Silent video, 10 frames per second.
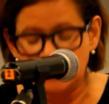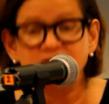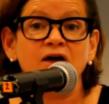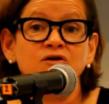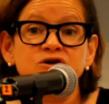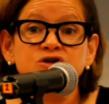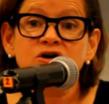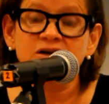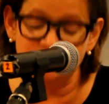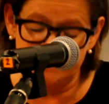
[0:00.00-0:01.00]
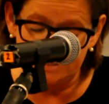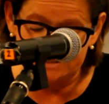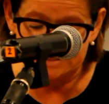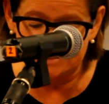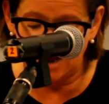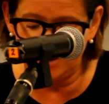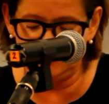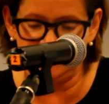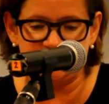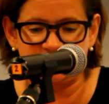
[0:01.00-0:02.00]
Not an Alternative takes a side
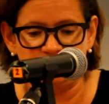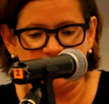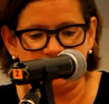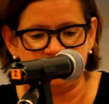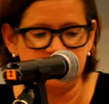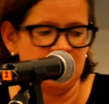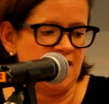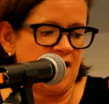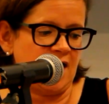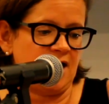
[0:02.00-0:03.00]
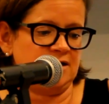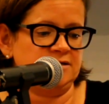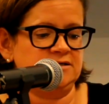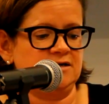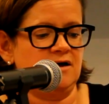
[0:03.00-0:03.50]
in this debate, and